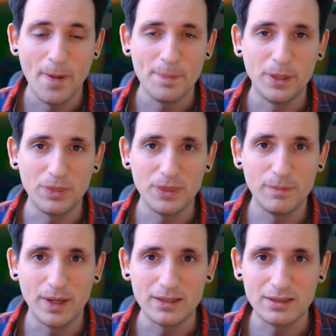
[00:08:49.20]
Not the
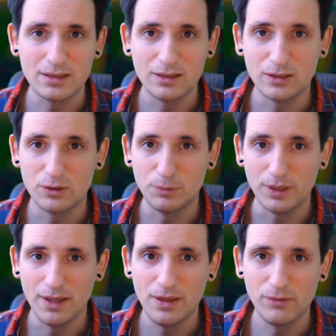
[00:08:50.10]
best to
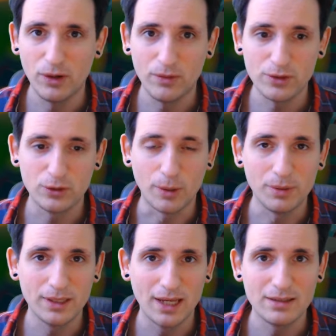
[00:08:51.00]
play the evolve, so
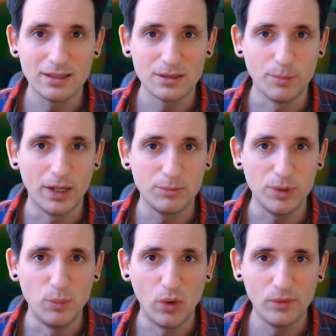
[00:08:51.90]
doppelgangsters might
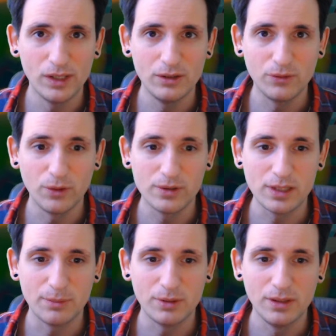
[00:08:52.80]
be more value, for
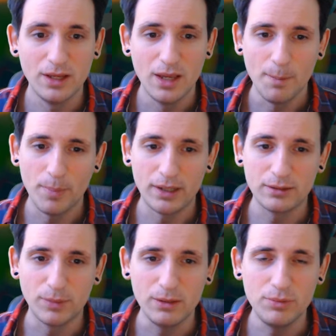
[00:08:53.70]
example, but
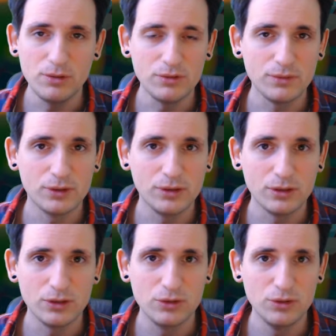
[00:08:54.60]
it might be useful
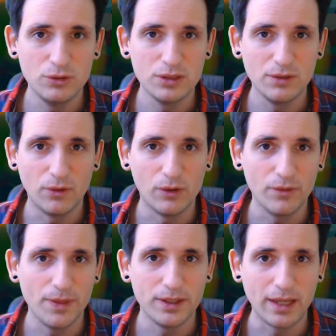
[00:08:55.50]
to use an
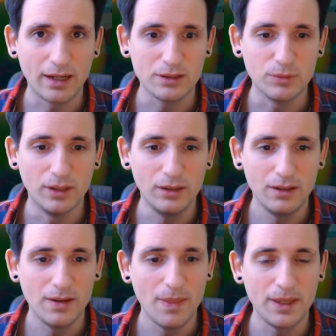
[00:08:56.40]
evolve in the deck as well,
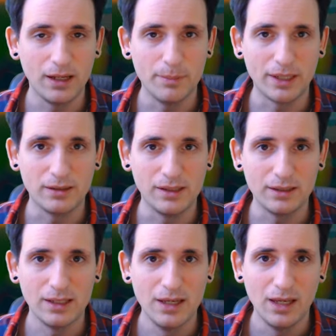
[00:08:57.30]
in the elemental
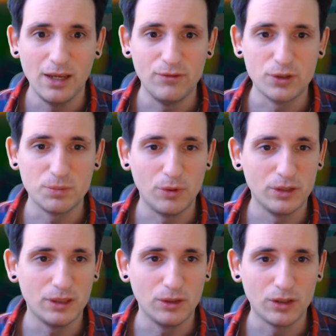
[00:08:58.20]
deck. If you're
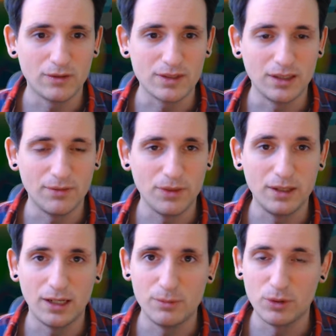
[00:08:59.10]
spawning a lot of stuff, the
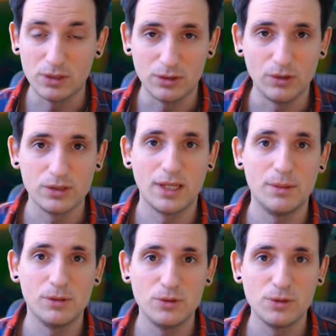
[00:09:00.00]
Kalimos is also
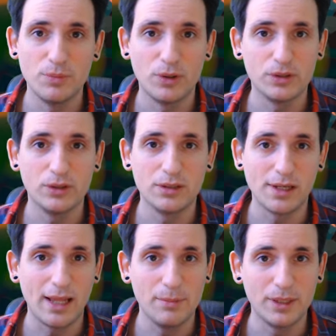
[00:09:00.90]
able to spawn
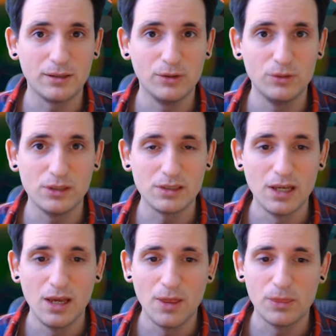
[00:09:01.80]
elemental units,
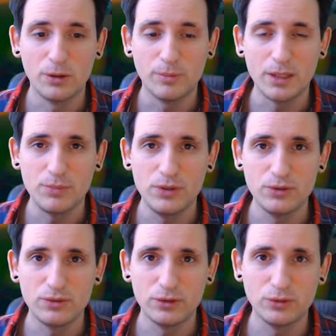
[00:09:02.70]
so it might be
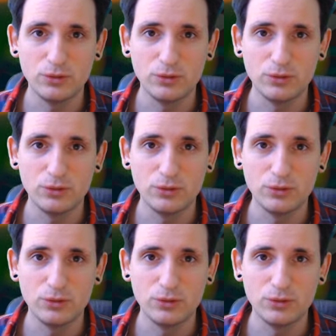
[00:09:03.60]
useful to